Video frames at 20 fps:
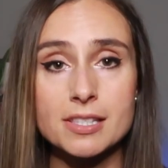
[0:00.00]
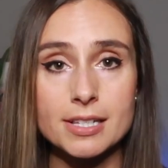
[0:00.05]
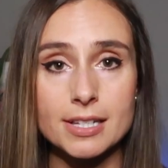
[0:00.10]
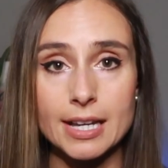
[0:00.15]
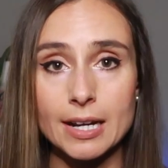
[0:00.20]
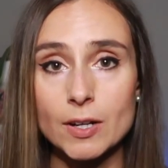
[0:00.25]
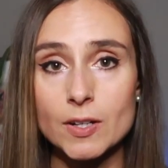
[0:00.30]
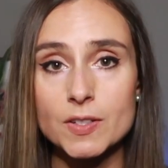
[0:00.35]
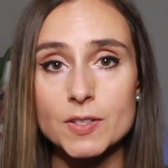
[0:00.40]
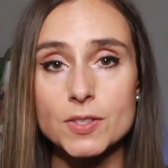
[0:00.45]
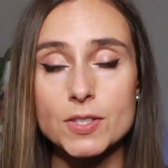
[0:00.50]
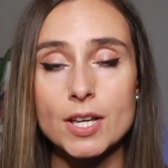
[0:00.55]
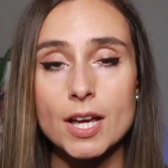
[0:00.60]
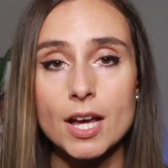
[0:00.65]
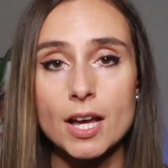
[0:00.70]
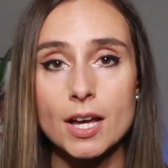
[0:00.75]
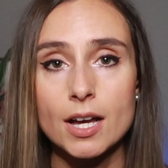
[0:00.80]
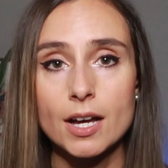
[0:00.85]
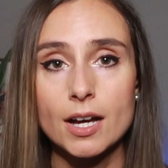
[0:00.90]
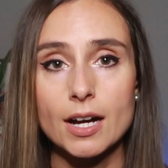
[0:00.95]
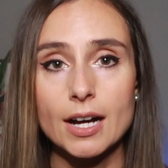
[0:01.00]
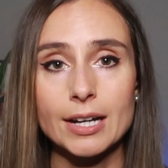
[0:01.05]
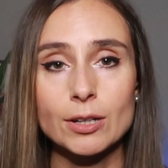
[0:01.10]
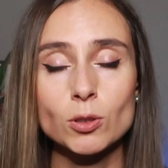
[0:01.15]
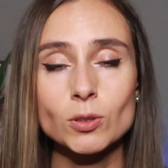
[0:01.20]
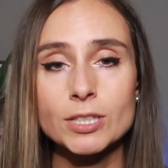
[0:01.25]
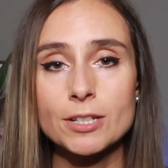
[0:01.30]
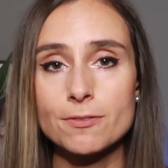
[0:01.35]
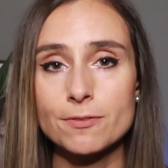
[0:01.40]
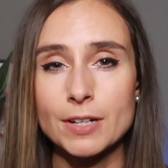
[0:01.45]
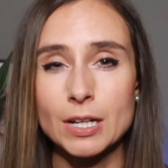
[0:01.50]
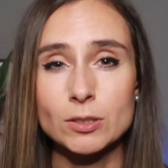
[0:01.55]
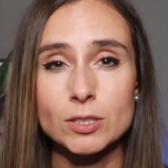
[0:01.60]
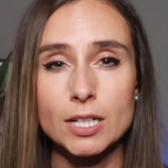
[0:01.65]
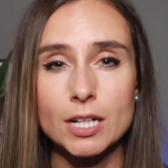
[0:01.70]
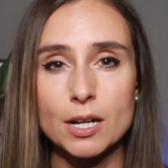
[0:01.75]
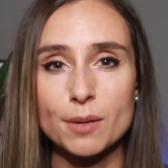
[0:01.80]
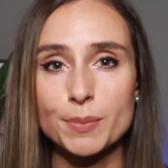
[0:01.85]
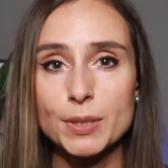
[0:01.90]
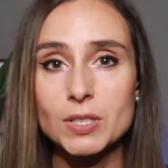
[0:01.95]
scarce. I only found a
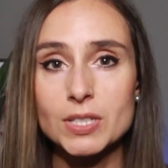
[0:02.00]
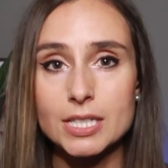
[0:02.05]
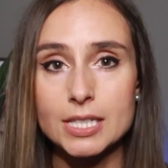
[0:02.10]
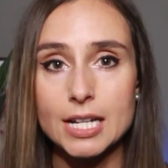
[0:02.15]
couple of